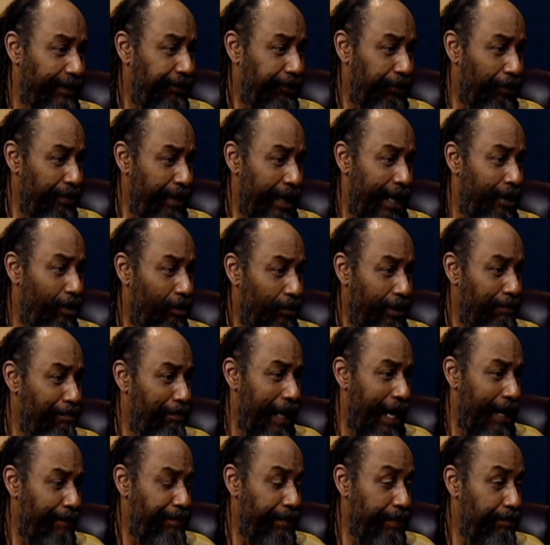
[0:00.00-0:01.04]
So not only
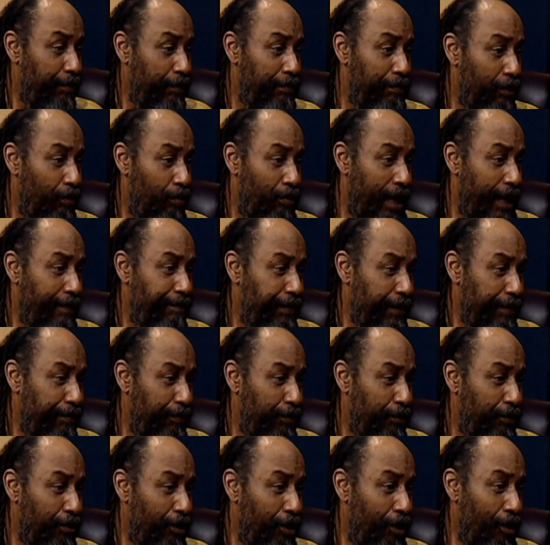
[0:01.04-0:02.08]
black people, but white
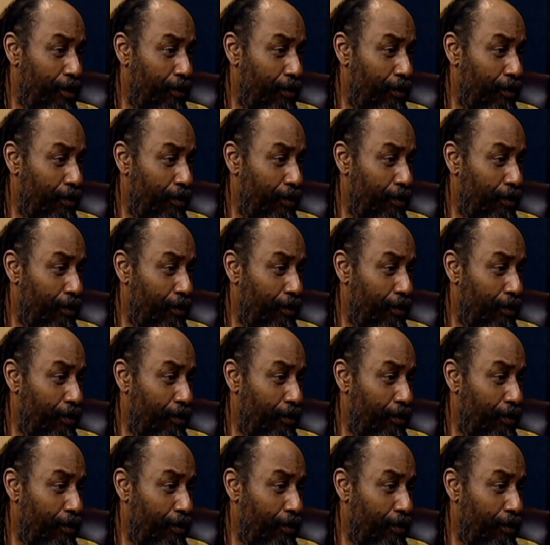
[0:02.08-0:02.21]
people